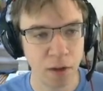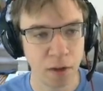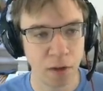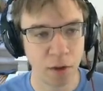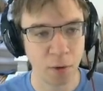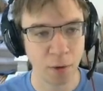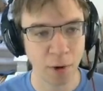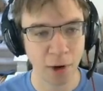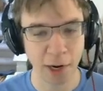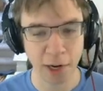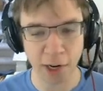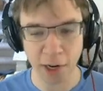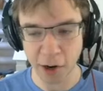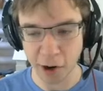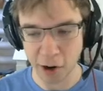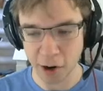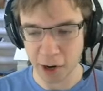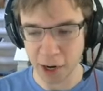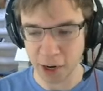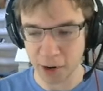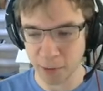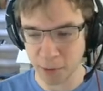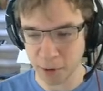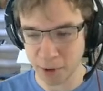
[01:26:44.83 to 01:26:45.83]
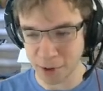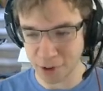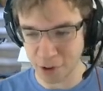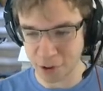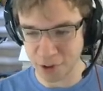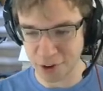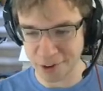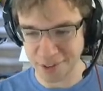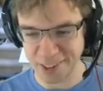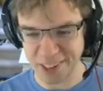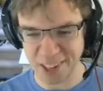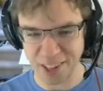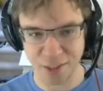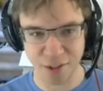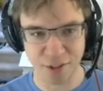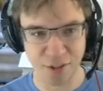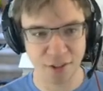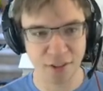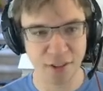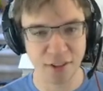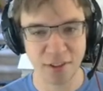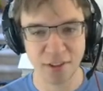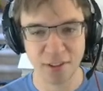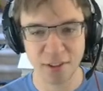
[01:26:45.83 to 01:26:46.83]
We're getting our relics at
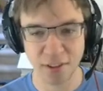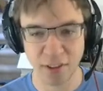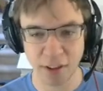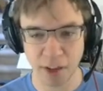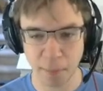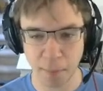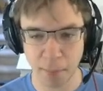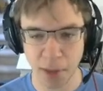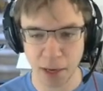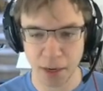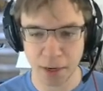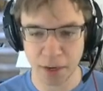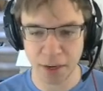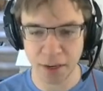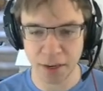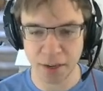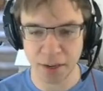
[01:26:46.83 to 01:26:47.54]
elites, like men.